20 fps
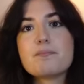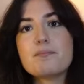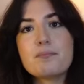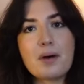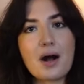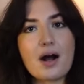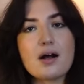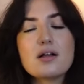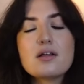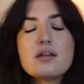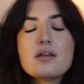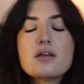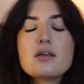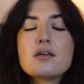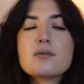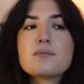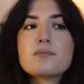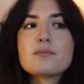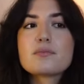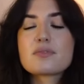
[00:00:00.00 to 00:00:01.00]
But
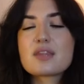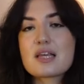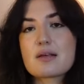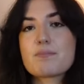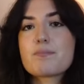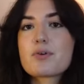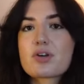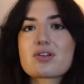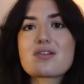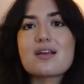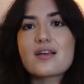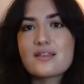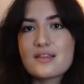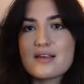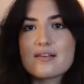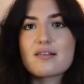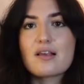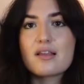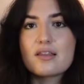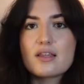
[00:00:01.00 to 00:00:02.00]
think books like
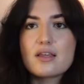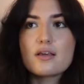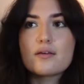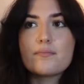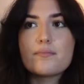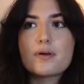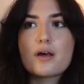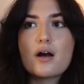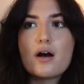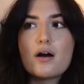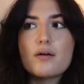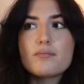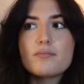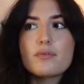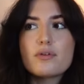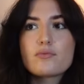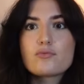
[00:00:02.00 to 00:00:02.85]
this I think can become